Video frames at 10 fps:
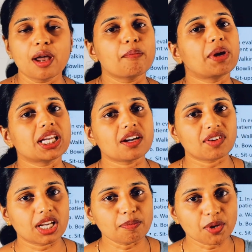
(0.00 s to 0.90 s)
may
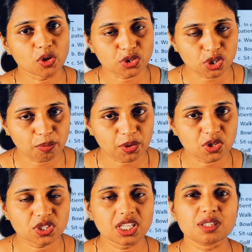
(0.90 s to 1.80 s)
develop
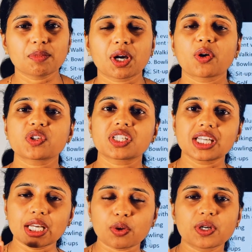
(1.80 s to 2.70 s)
osteoporosis because
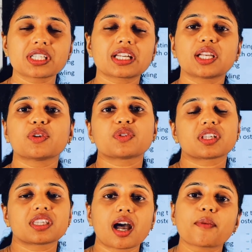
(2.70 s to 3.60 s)
steroids
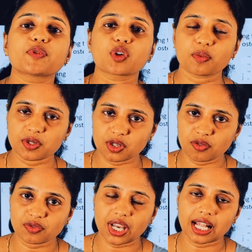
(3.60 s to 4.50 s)
reduces the absorption
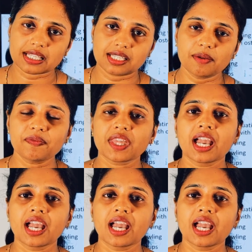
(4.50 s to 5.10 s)
of calcium,